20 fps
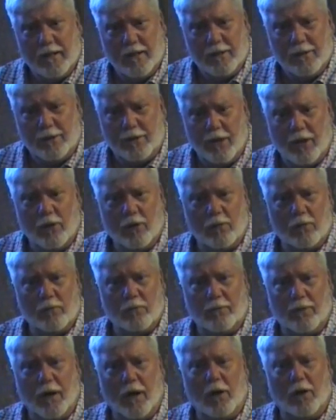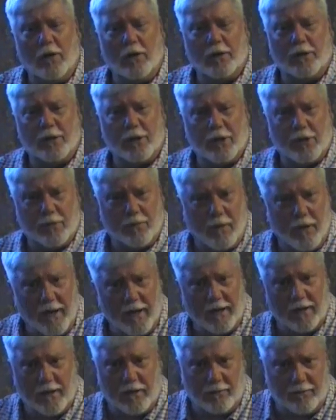So Paul is
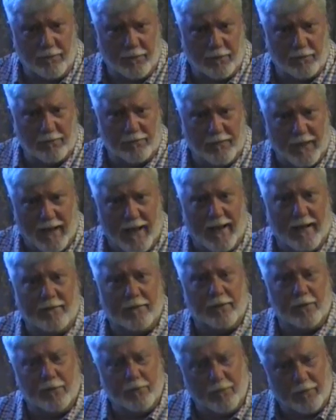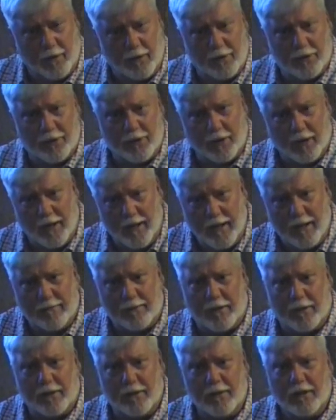explaining from 5 to verse
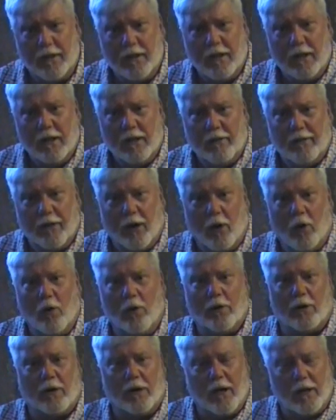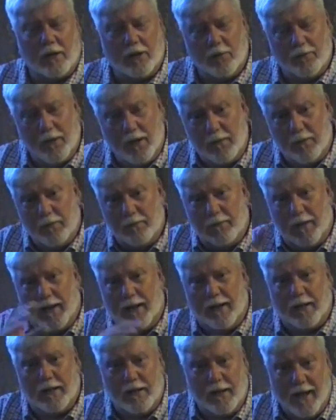11 the order. Now you remember
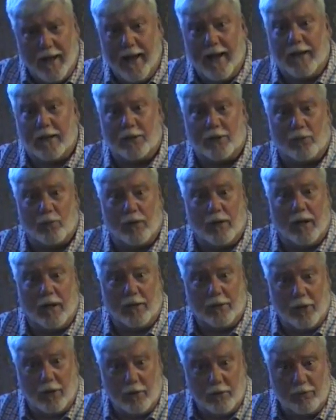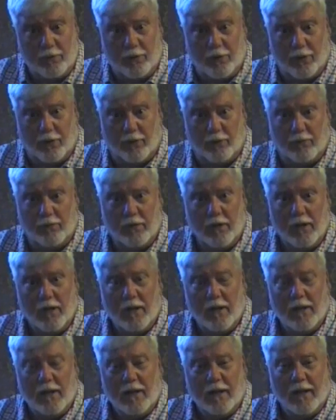back in Acts when I told you
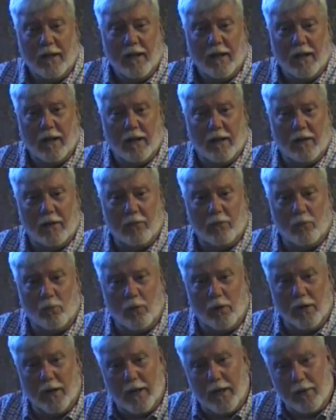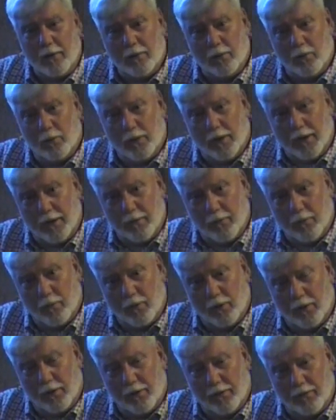uh, when he when
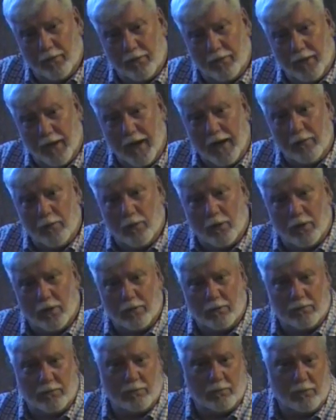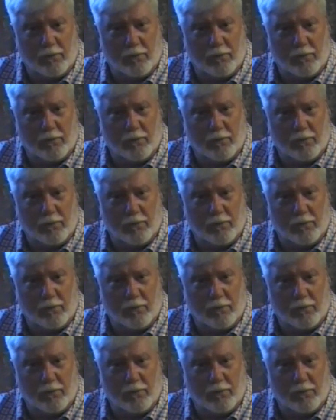when they were